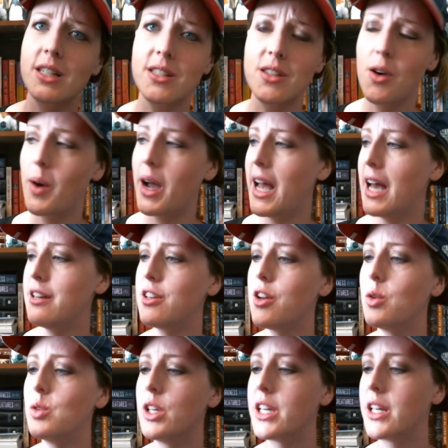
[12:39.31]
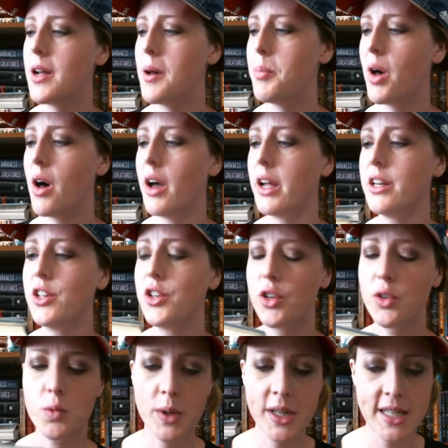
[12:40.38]
so I had to go look it up on
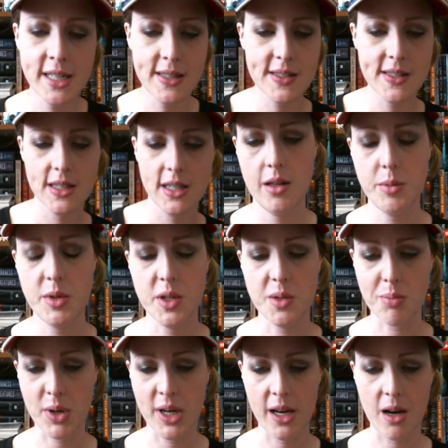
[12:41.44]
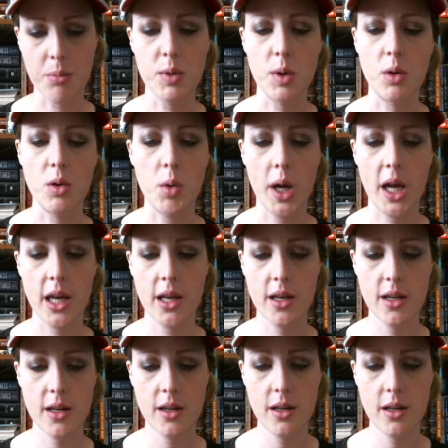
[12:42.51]
Goodreads. Let me just bring it up real quick.